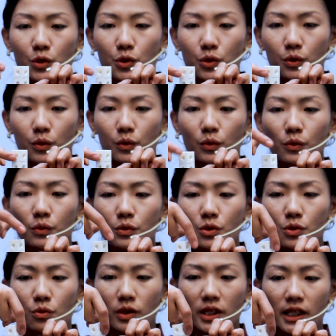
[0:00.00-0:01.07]
2,
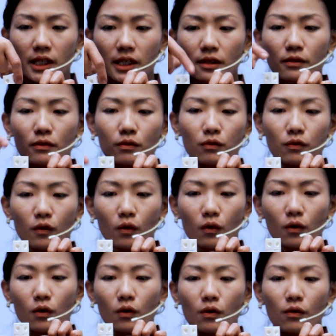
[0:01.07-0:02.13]
3,
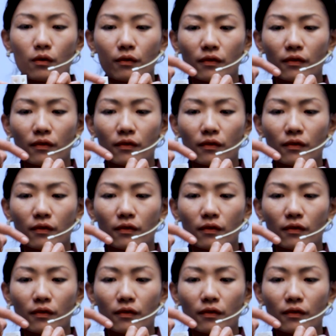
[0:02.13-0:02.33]
4,